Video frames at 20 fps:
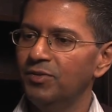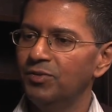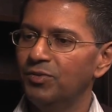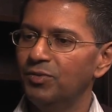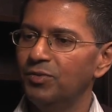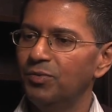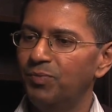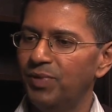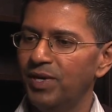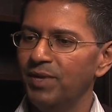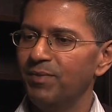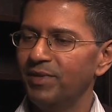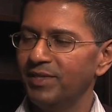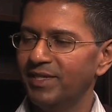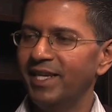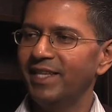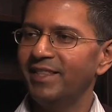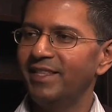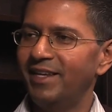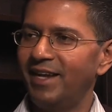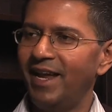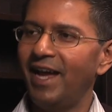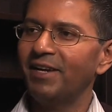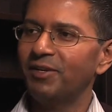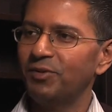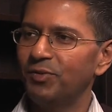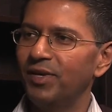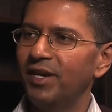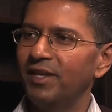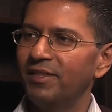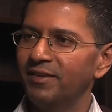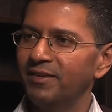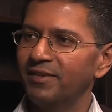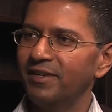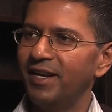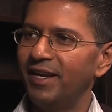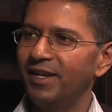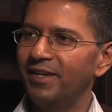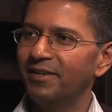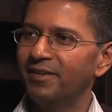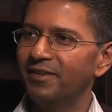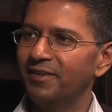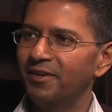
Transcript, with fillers: to pretty much get their act together and